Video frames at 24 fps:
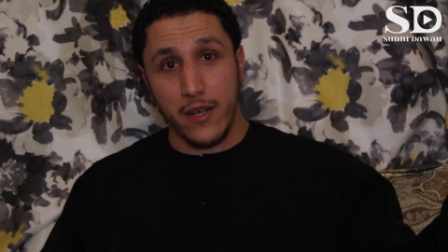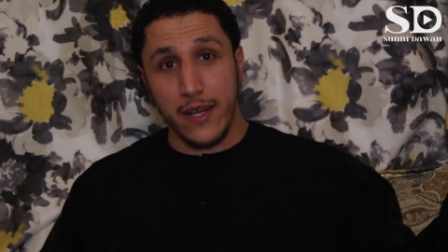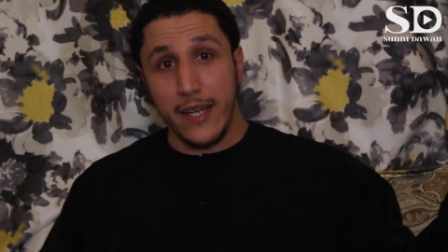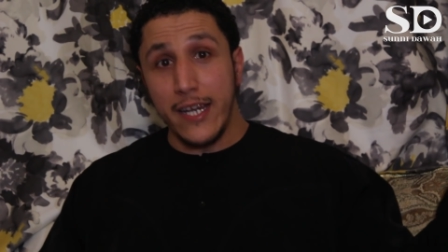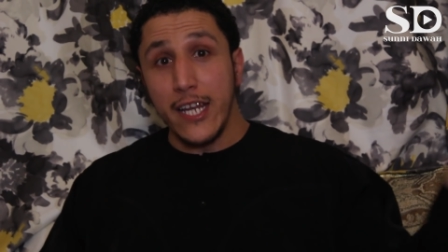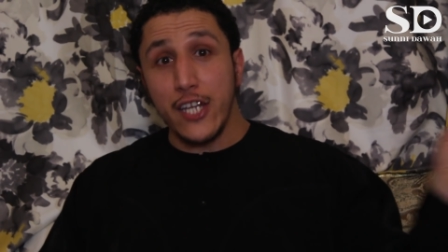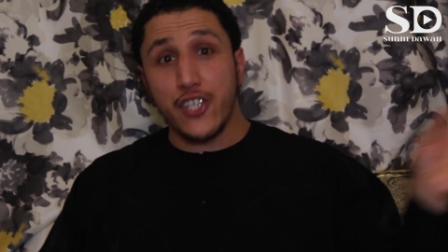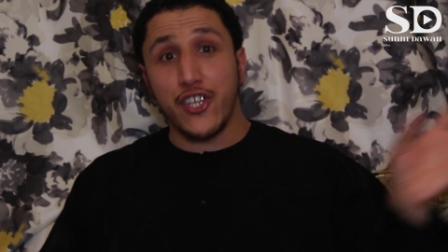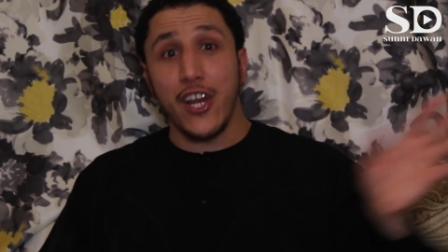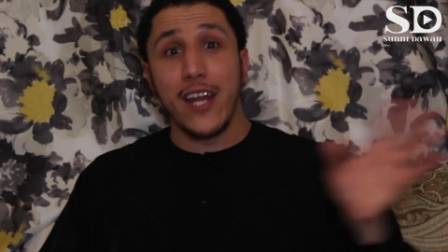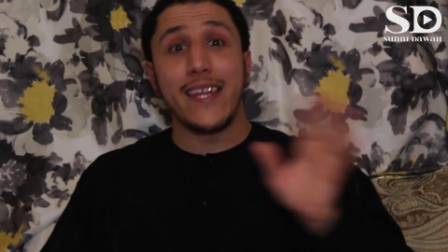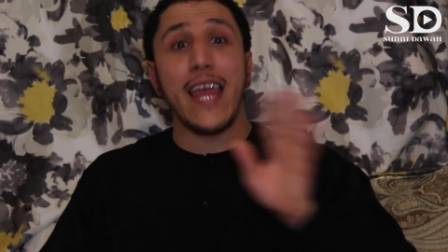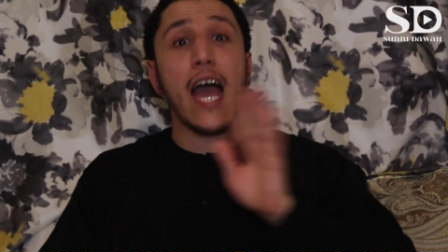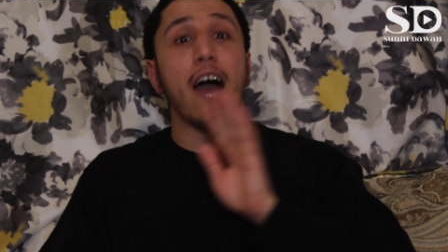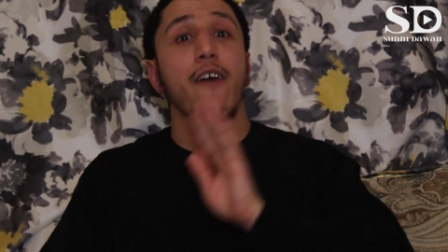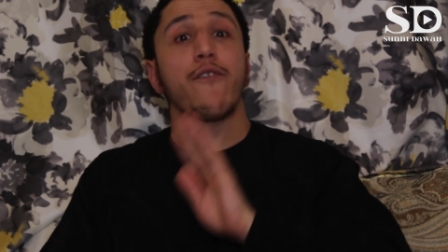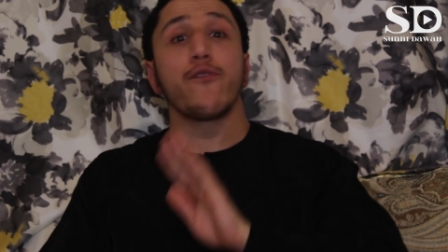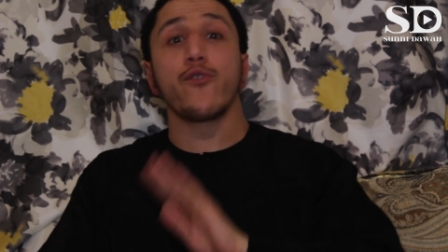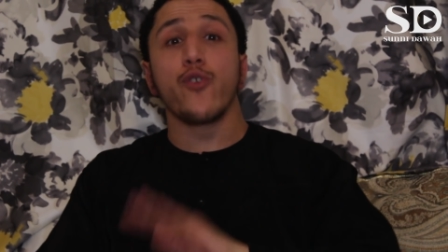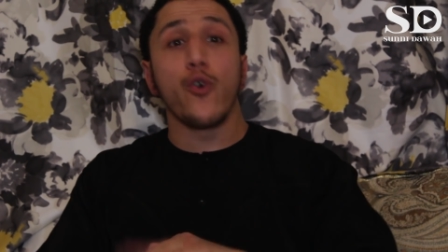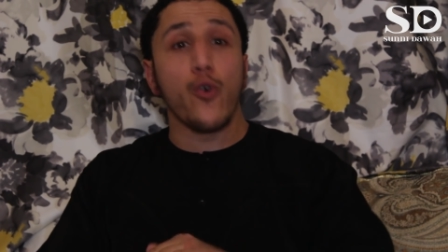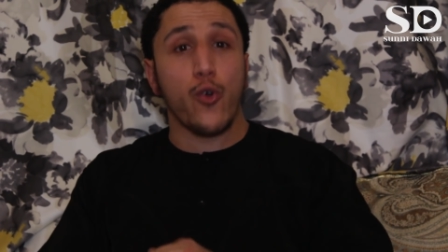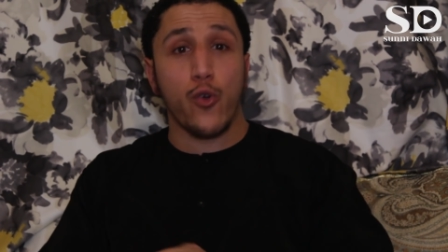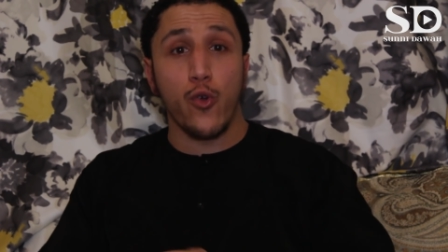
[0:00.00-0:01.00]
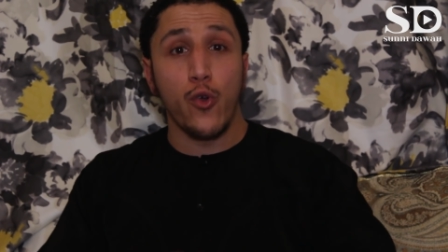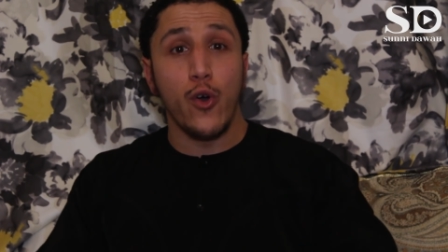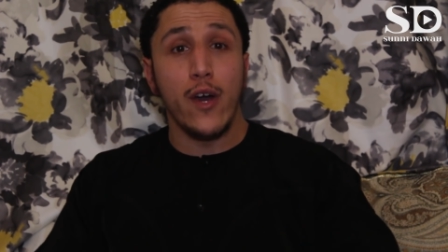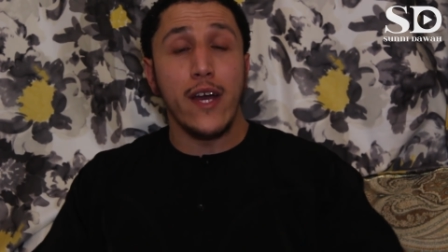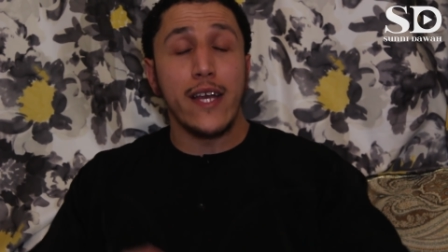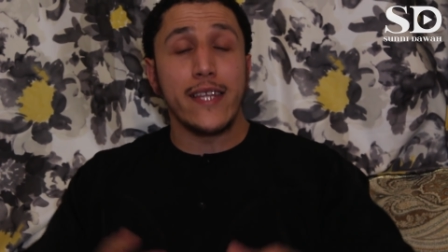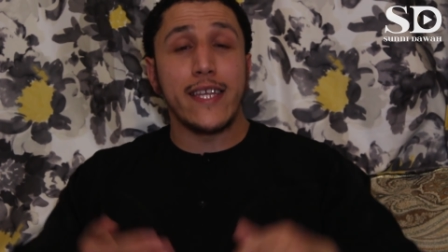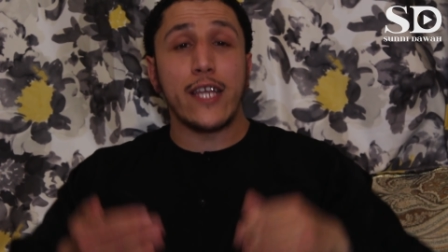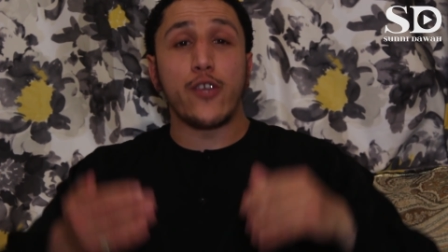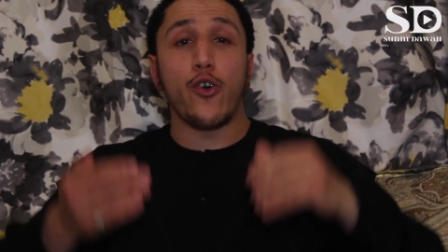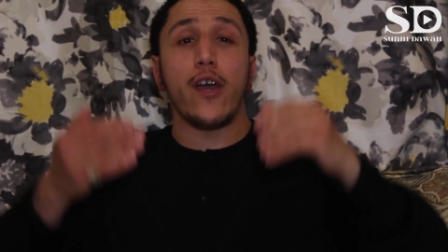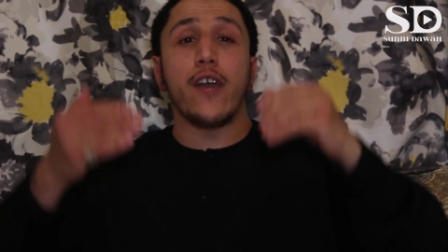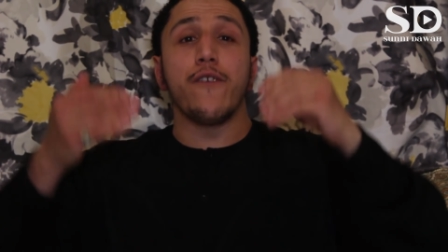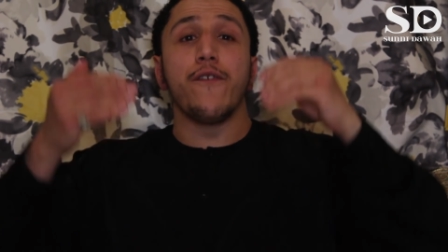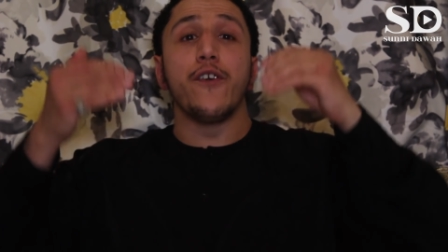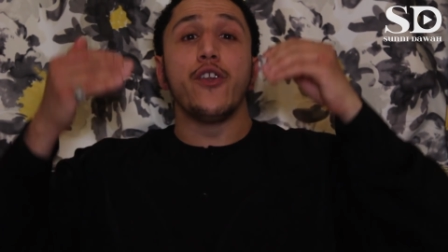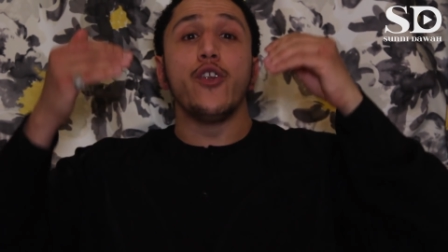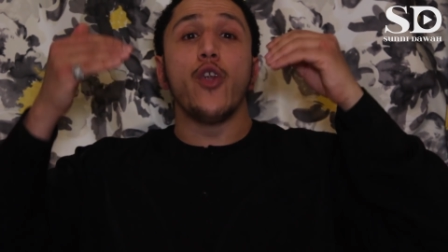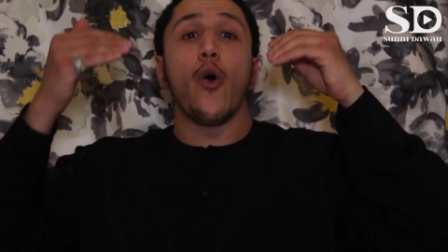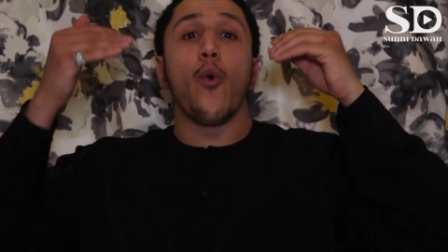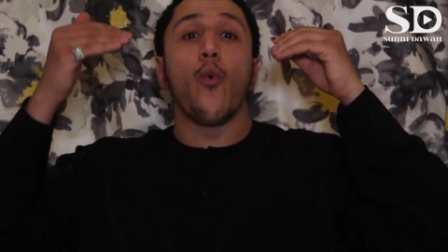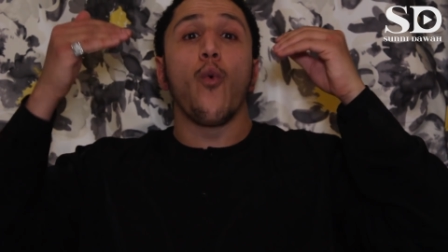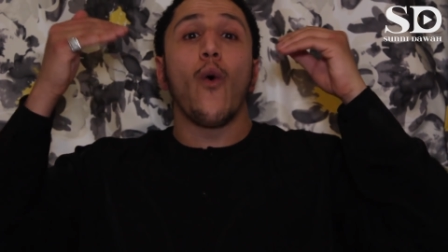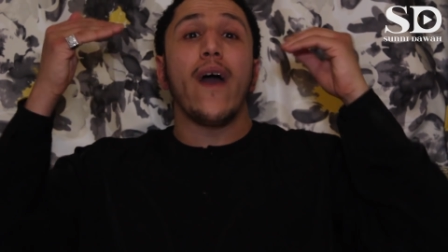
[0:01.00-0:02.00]
Literally, they have no clue. They don't
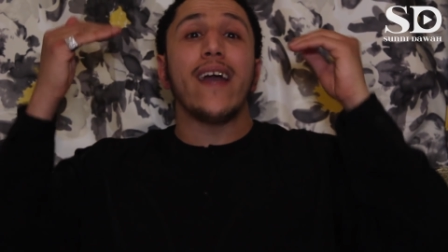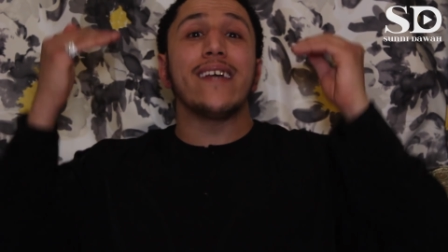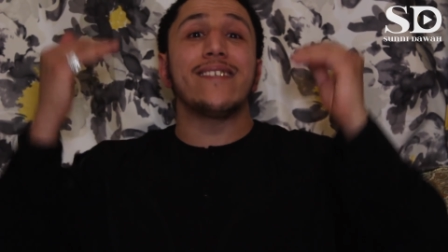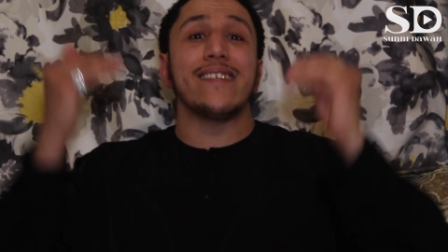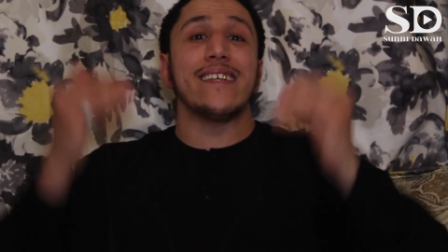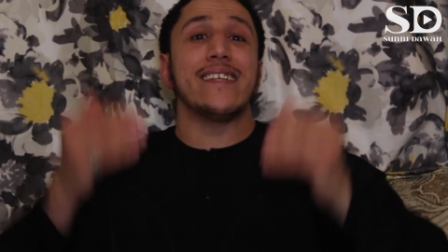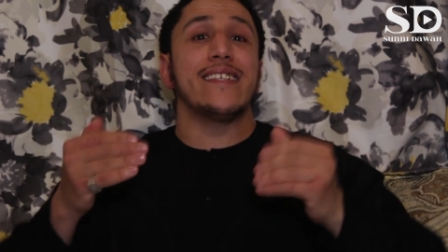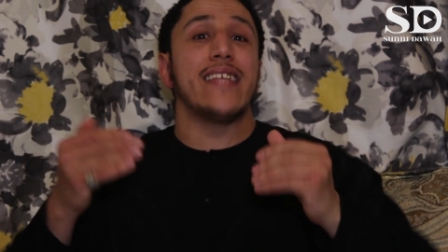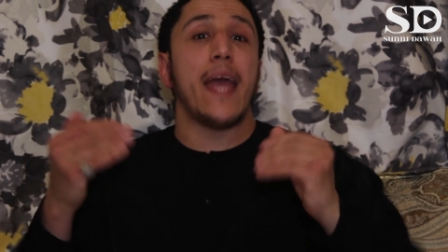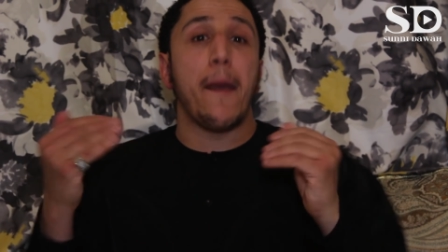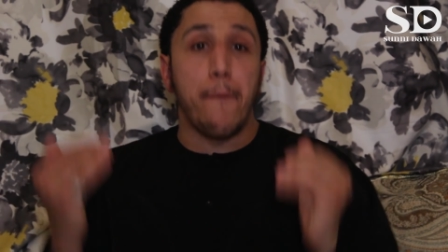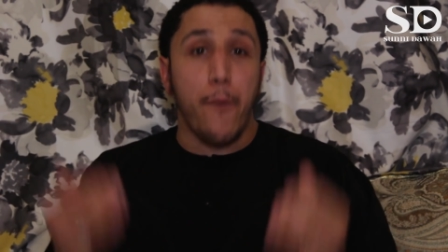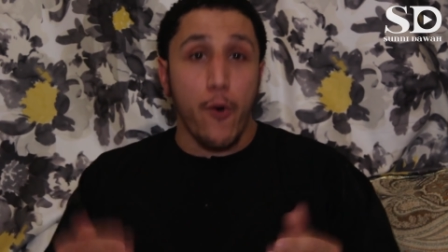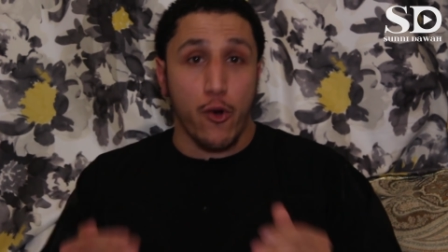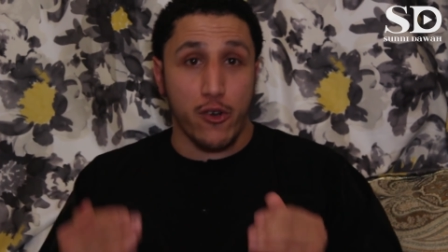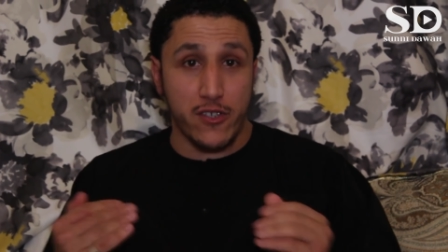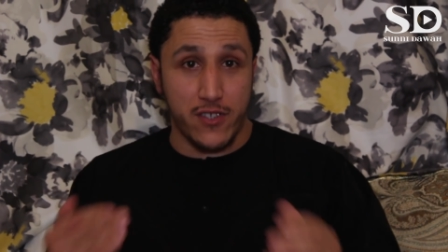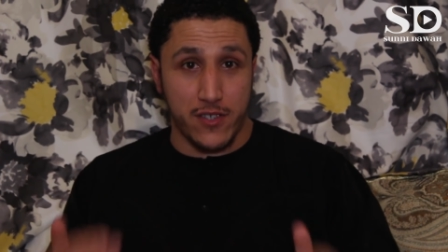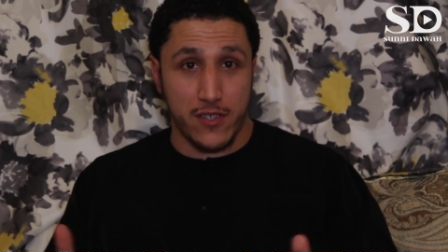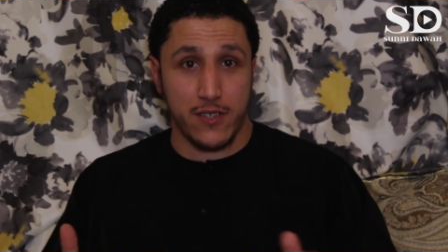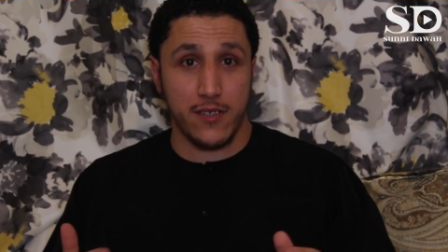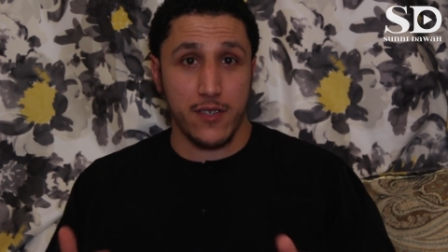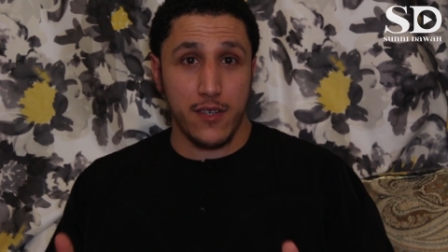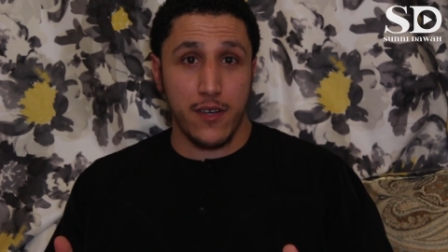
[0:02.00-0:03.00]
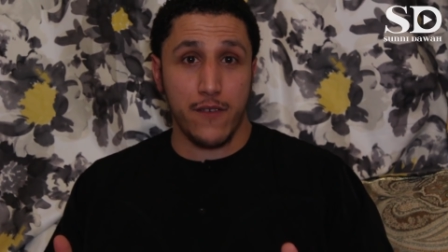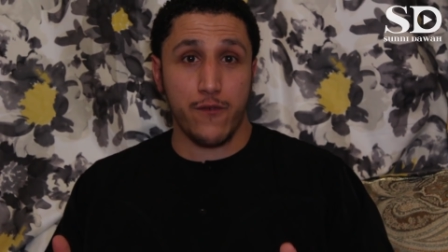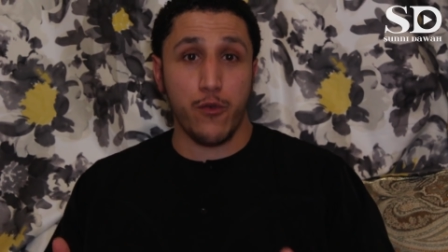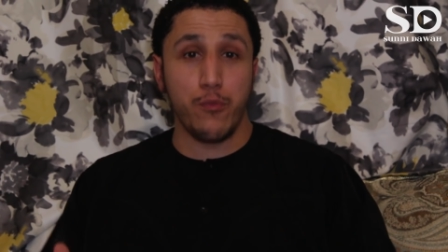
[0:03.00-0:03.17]
even know what is in their books,